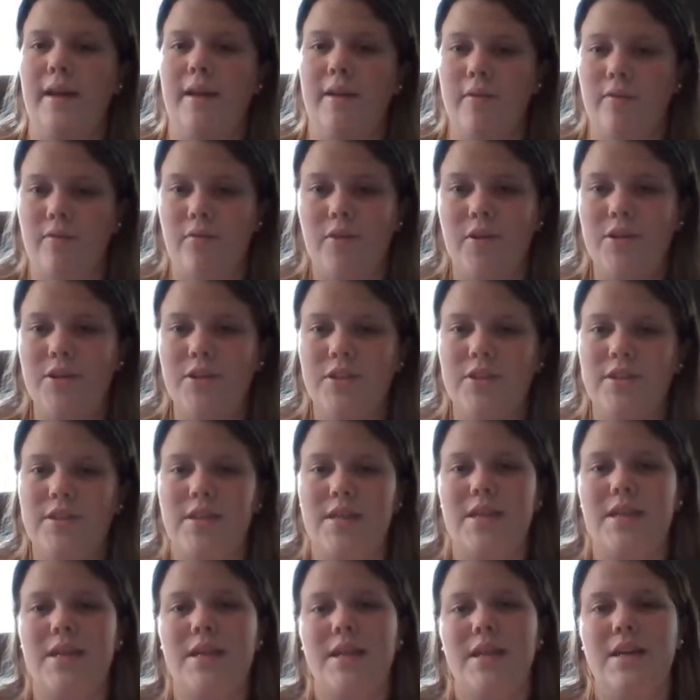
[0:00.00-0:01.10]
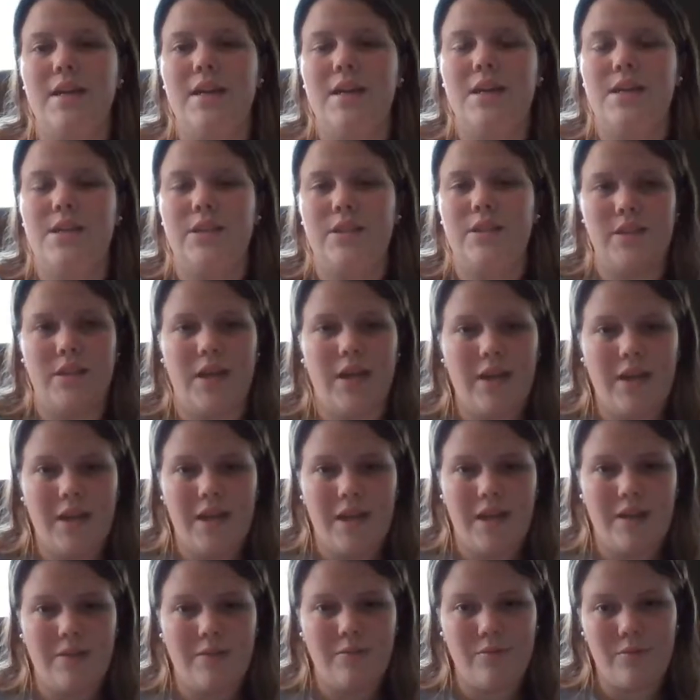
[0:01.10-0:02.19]
unfortunately do
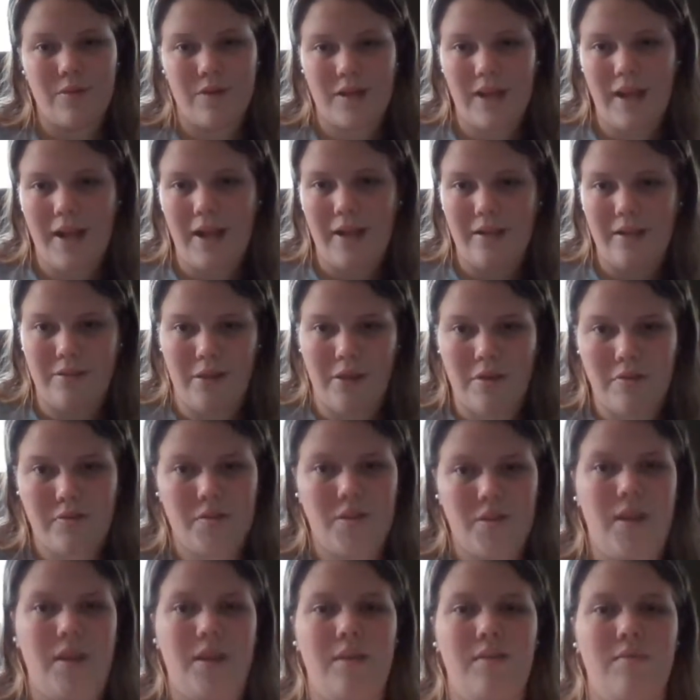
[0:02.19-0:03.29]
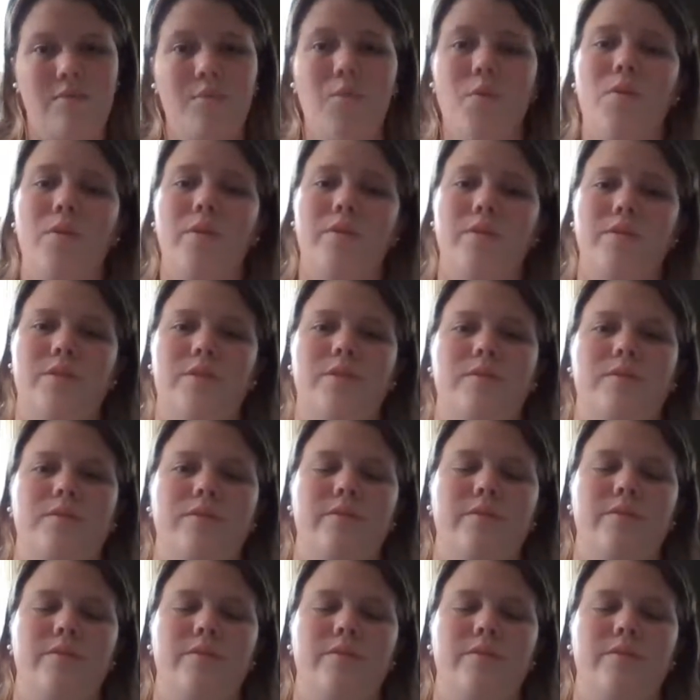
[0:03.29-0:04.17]
not work at Lowe's anymore due